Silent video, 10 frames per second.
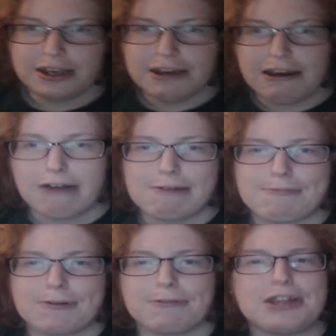
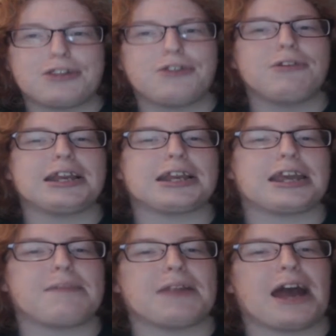However, we do need to
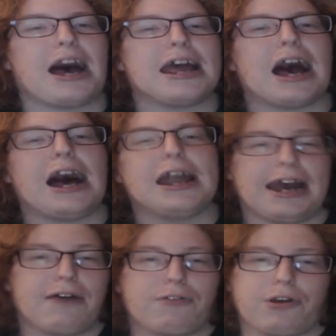keep an eye on
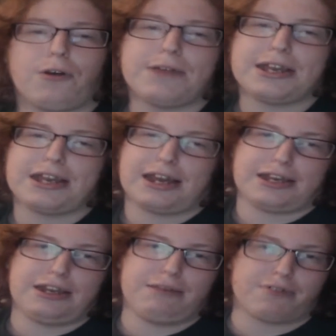how
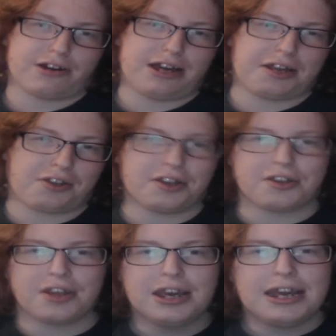COVID-19
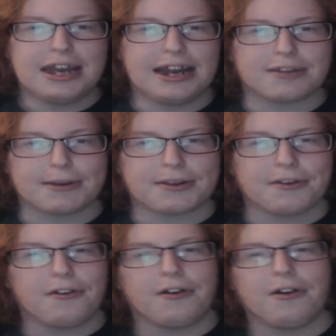progresses, and as a
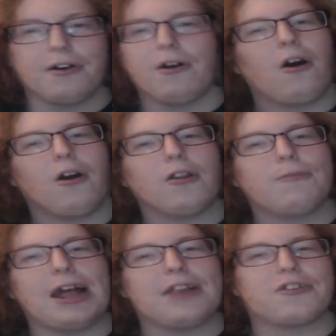result, all
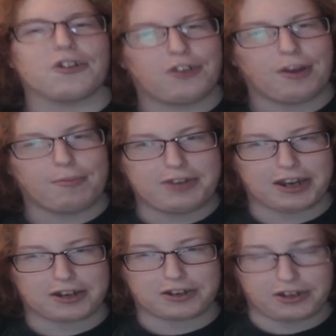events are
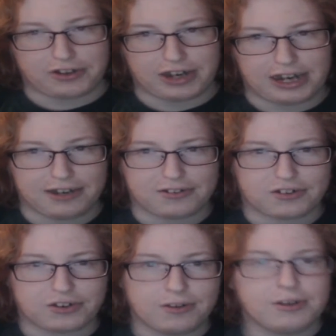subject to change.
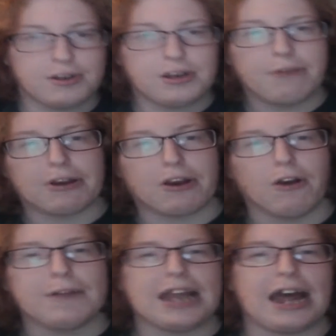With
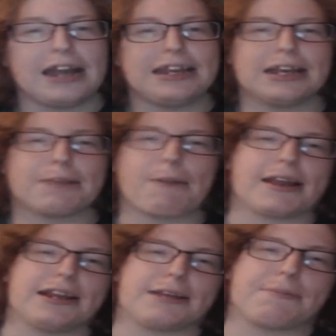COVID-19
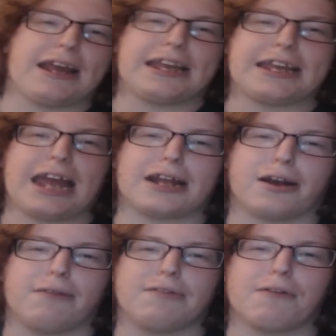expected to strike again
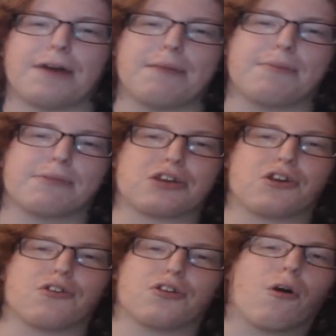come November, we
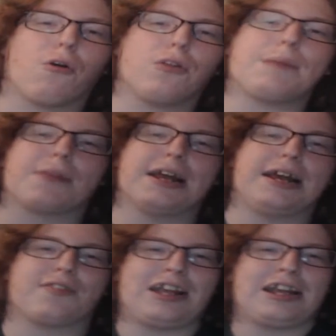chose to only
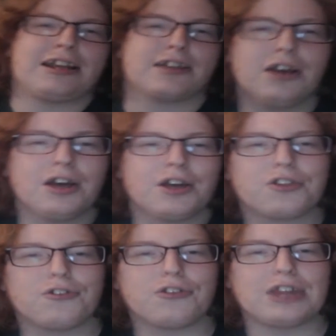plan things
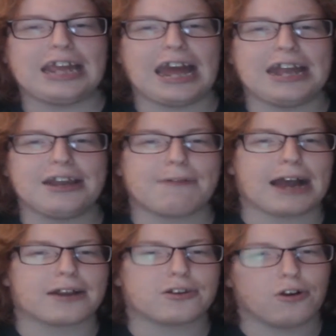through the end of
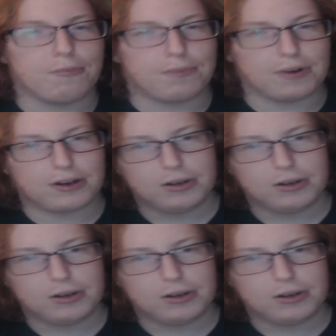October,